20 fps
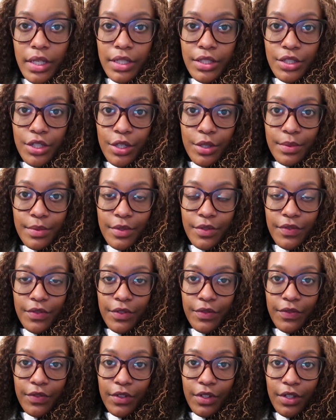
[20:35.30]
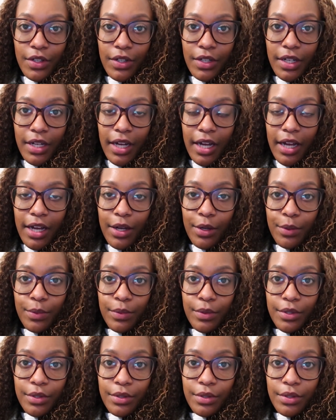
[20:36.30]
In terms of the vlog, I
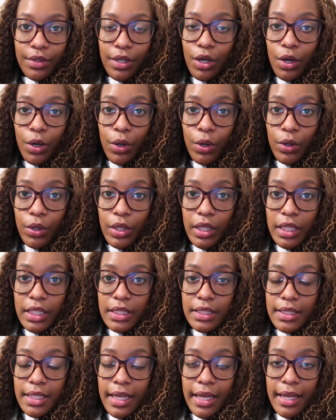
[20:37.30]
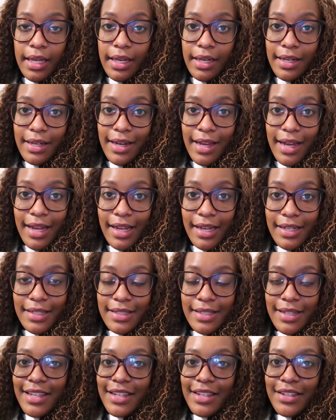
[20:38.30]
will call it a
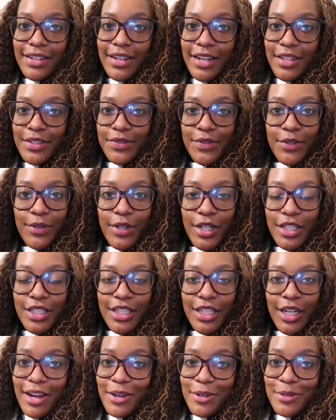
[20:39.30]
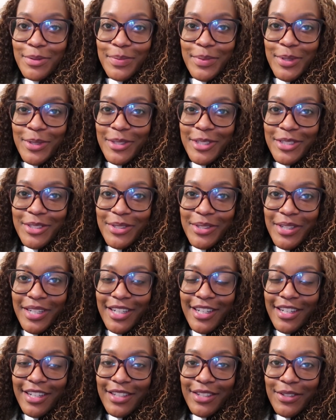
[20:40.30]
night. Thank you guys for watching. I hope you
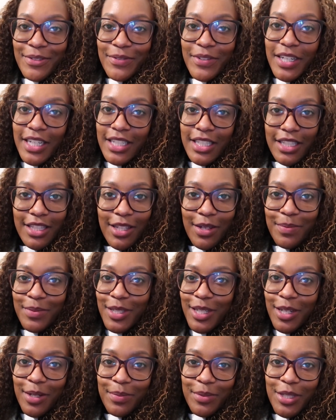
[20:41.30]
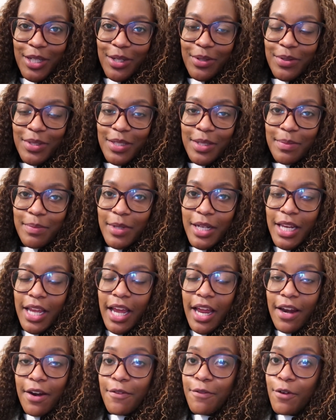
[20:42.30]
enjoyed it. Don't forget to thumbs it up, share it with somebody,
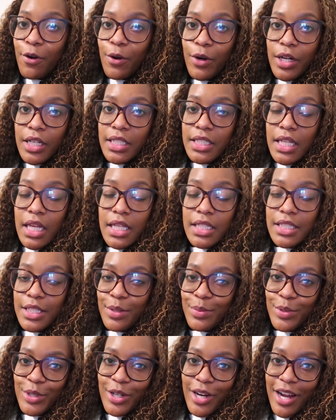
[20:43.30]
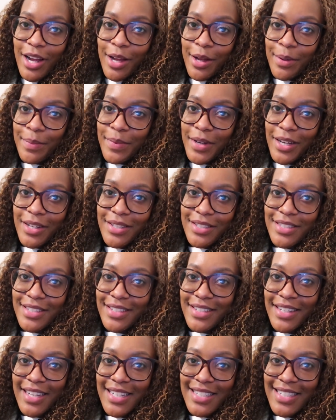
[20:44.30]
and of course, subscribe. I'll
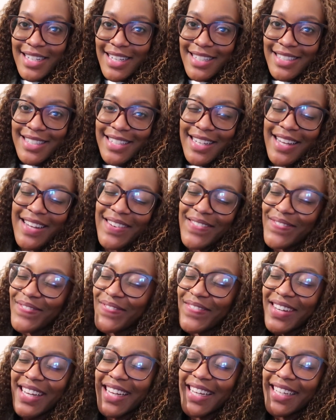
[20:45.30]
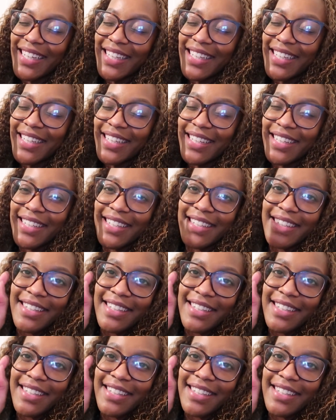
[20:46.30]
see you guys next time. Bye.